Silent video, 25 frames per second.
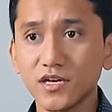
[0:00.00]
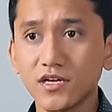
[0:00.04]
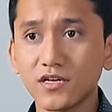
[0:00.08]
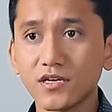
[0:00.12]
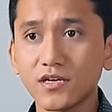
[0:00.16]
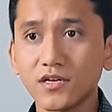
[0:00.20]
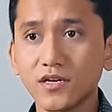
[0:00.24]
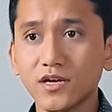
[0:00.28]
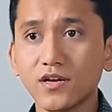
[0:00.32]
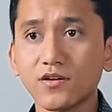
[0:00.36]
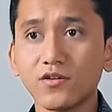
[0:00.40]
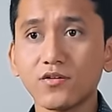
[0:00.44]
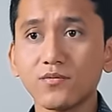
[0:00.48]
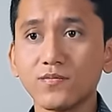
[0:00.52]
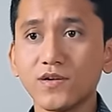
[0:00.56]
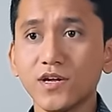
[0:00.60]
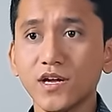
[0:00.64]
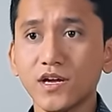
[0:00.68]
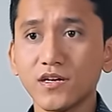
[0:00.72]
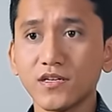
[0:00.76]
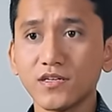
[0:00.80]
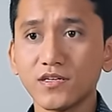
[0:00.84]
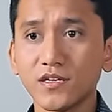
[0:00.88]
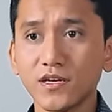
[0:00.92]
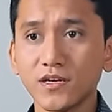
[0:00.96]
done cannot be
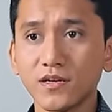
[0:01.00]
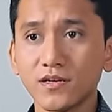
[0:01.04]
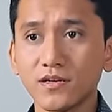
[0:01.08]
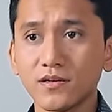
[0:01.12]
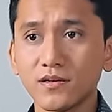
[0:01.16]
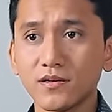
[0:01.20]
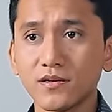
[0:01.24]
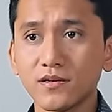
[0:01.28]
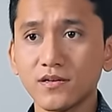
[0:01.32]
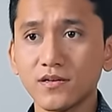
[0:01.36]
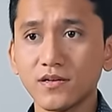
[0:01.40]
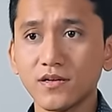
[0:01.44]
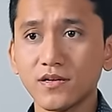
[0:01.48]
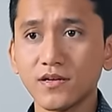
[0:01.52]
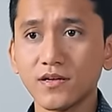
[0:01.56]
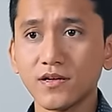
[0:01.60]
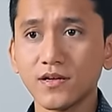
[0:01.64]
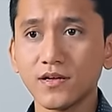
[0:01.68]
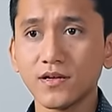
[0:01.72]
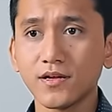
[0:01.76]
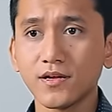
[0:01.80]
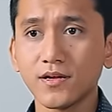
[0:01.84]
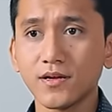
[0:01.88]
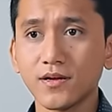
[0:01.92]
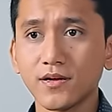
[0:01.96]
undone.
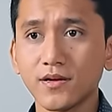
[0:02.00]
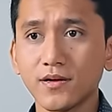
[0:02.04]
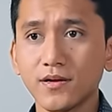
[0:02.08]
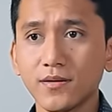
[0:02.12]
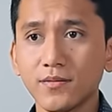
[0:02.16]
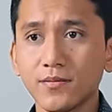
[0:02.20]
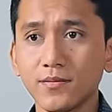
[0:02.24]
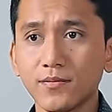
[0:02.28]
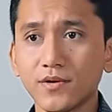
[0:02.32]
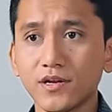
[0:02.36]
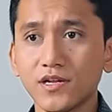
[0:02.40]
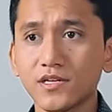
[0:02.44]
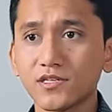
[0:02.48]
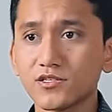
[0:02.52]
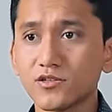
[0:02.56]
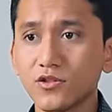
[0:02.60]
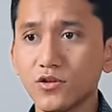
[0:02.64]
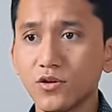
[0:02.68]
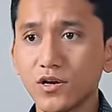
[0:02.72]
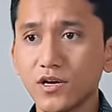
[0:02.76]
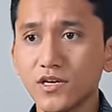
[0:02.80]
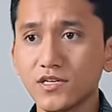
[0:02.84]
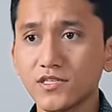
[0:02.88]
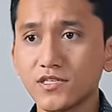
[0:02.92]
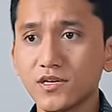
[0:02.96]
But as
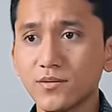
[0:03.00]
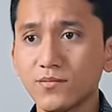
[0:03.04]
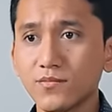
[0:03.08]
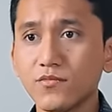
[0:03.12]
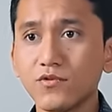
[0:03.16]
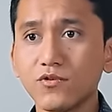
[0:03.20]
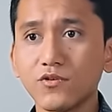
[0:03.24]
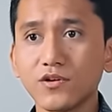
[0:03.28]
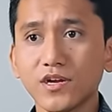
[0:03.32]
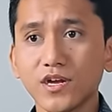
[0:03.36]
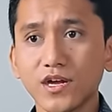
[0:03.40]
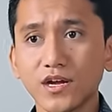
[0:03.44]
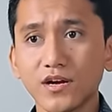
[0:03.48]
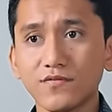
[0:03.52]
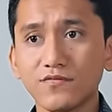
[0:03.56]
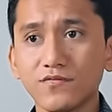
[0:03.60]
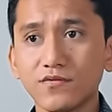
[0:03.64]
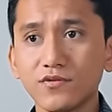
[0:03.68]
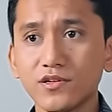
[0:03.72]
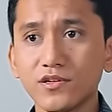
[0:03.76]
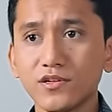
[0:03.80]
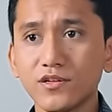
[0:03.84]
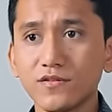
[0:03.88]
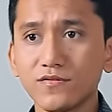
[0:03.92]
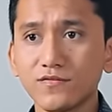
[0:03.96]
long as I'm more
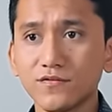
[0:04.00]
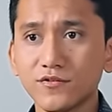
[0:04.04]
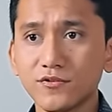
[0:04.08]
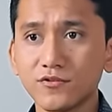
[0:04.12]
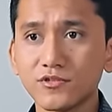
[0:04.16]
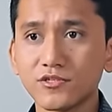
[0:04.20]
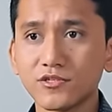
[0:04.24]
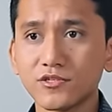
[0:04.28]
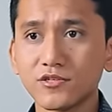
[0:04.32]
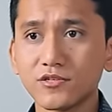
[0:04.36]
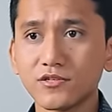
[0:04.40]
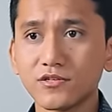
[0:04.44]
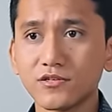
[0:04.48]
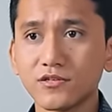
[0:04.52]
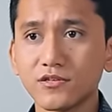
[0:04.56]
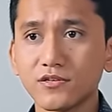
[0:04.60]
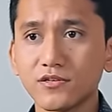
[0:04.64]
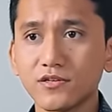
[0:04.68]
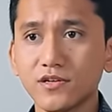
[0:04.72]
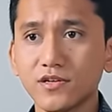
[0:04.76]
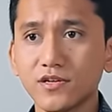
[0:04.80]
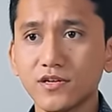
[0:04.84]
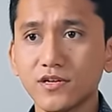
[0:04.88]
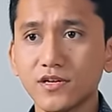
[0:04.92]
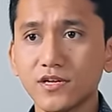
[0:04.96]
careful in the future,
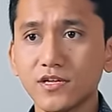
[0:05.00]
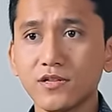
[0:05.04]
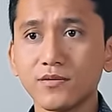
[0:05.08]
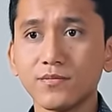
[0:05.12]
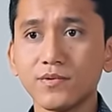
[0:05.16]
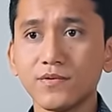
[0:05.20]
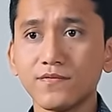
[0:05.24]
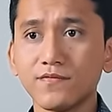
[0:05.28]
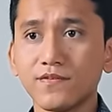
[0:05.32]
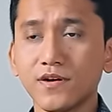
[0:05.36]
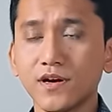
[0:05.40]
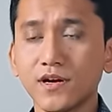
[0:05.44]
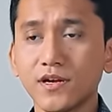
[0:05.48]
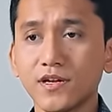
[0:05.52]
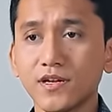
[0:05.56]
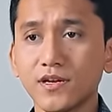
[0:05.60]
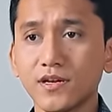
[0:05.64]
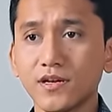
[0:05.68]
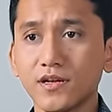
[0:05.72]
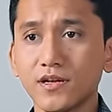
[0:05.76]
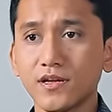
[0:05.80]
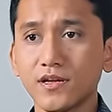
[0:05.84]
it'll be fine.